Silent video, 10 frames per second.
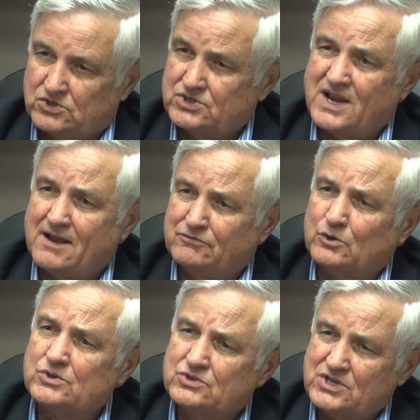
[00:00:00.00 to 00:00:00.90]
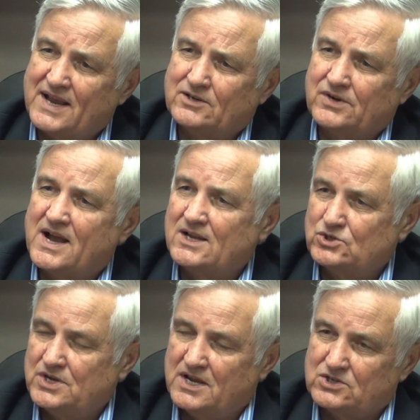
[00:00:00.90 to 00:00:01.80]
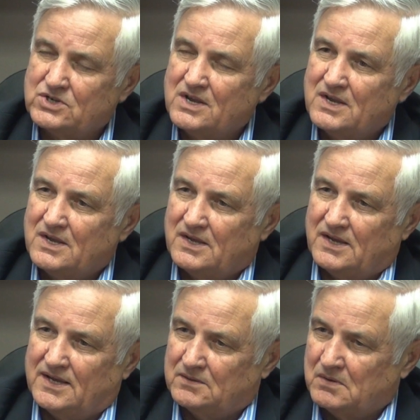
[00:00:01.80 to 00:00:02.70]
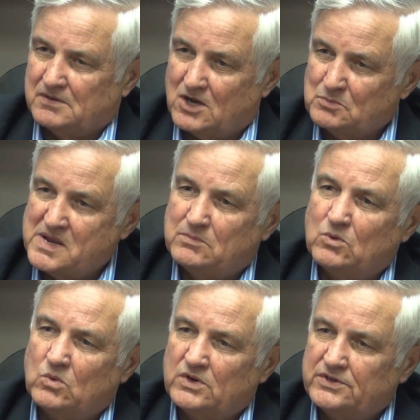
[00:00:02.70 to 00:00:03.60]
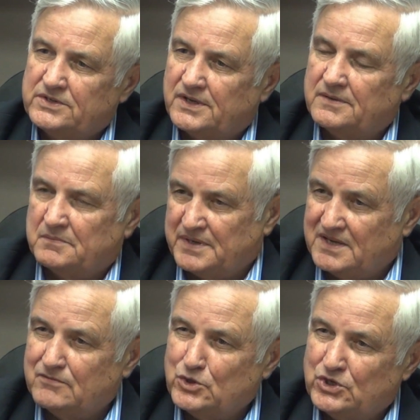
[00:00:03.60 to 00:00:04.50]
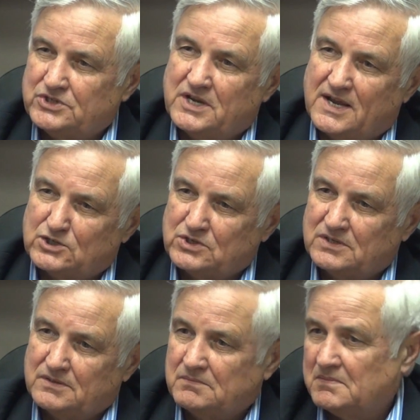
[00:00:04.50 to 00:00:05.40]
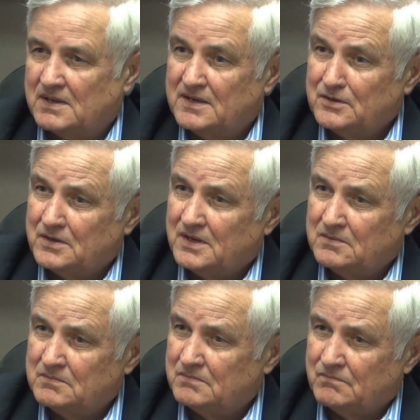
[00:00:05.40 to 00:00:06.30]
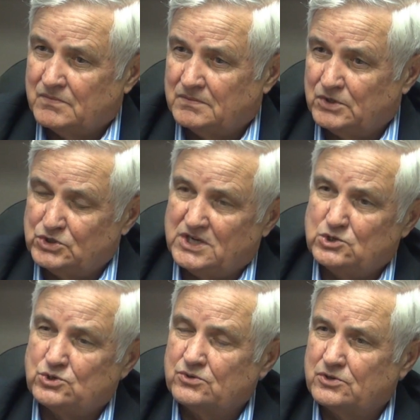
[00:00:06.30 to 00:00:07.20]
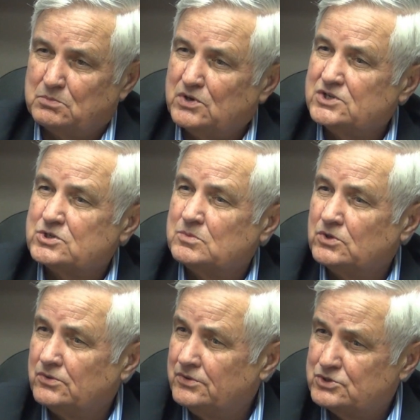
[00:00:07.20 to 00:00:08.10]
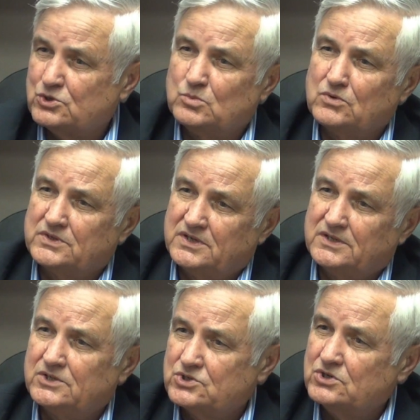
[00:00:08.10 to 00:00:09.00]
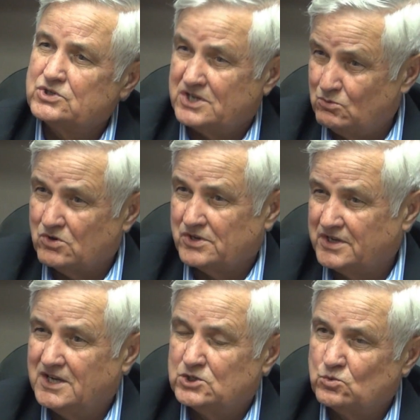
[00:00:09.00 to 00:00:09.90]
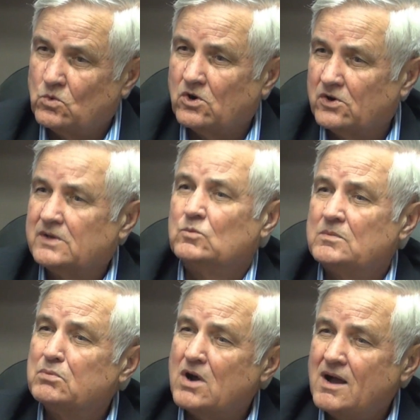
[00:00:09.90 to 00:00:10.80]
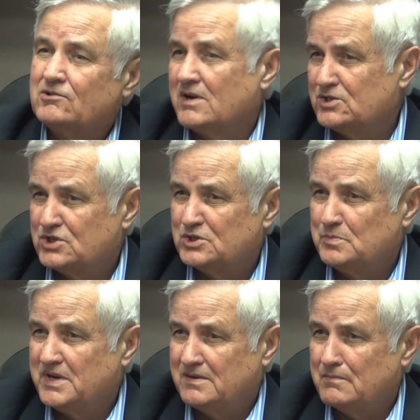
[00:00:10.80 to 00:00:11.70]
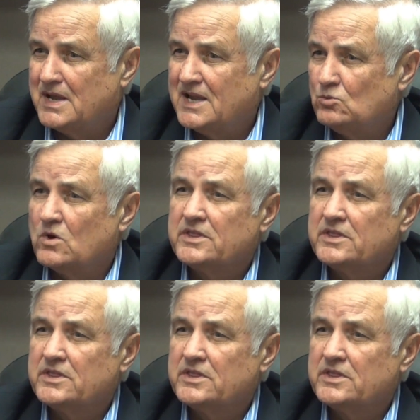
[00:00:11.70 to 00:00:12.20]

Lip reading: Stanford standardized test. And young people would be given the test, and the teacher, the principal, the superintendents could see where the kids were and what progress is being made,